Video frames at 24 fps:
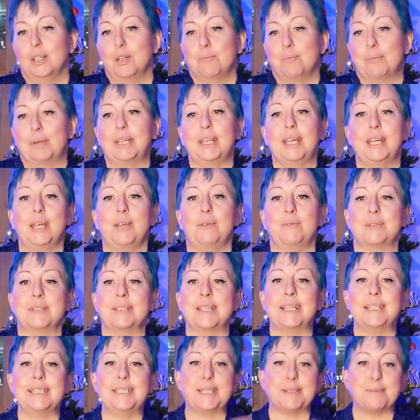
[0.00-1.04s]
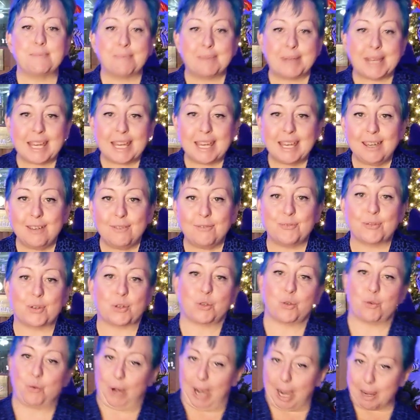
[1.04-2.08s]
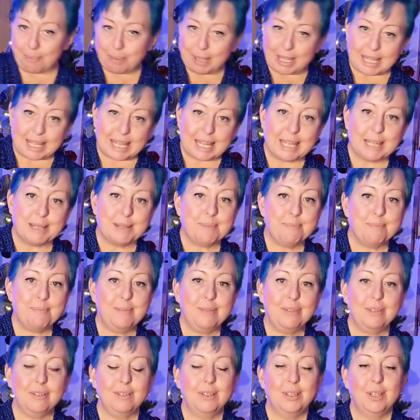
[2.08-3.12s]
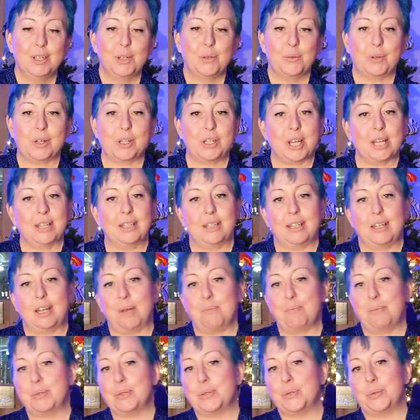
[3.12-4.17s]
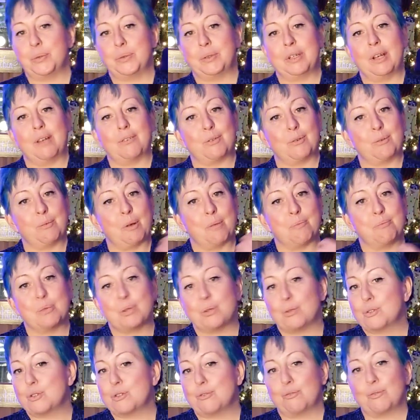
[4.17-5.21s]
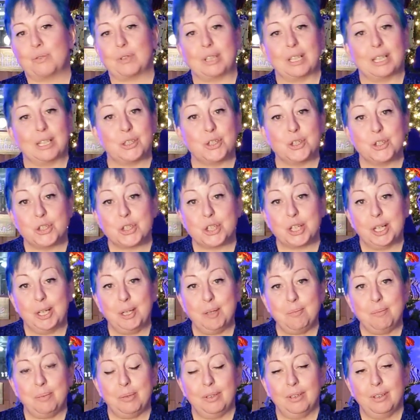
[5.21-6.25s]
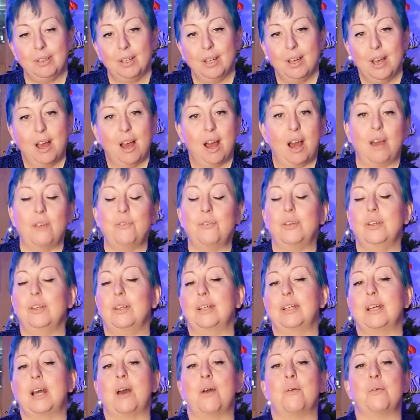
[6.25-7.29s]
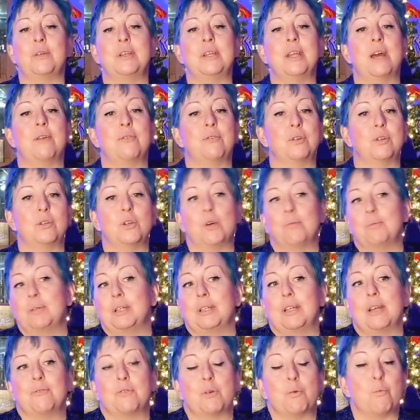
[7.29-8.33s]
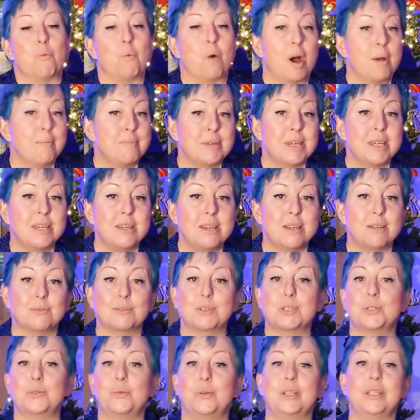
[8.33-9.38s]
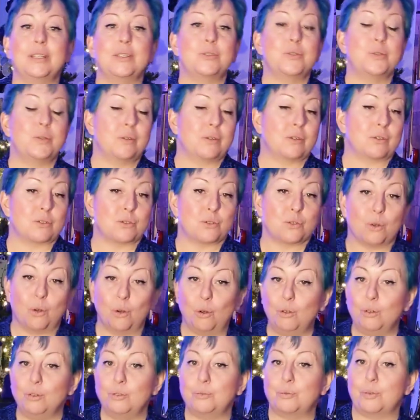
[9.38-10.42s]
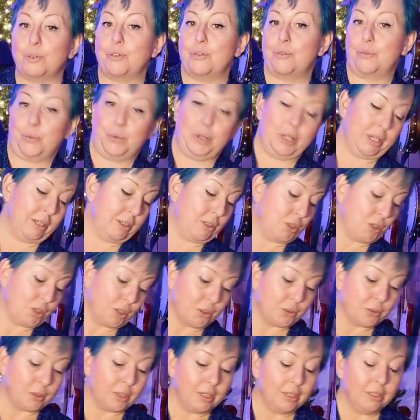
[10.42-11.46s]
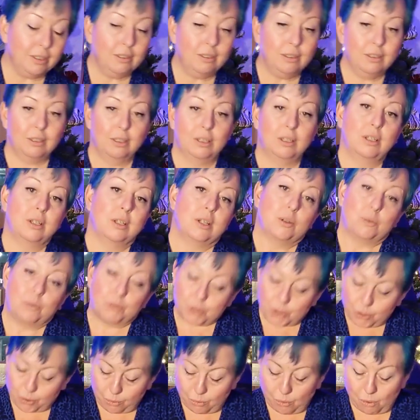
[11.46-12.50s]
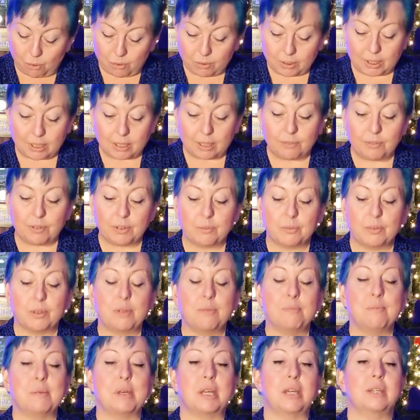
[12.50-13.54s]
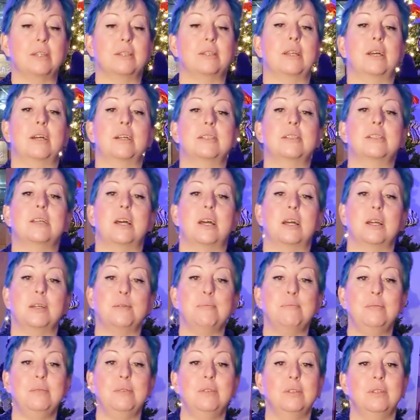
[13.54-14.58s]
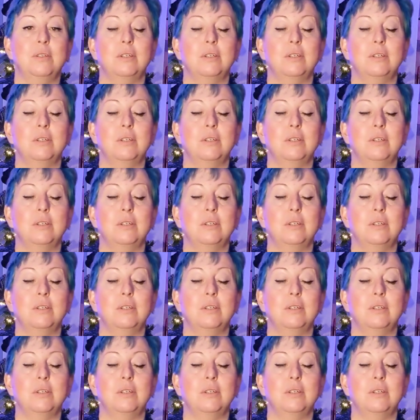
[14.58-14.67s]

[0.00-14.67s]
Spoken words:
But he resented me for trapping him, which ended up into another abusive relationship. I felt like nobody'd ever want me. I was 22 years old with 3 children, 2 only living with me at that time.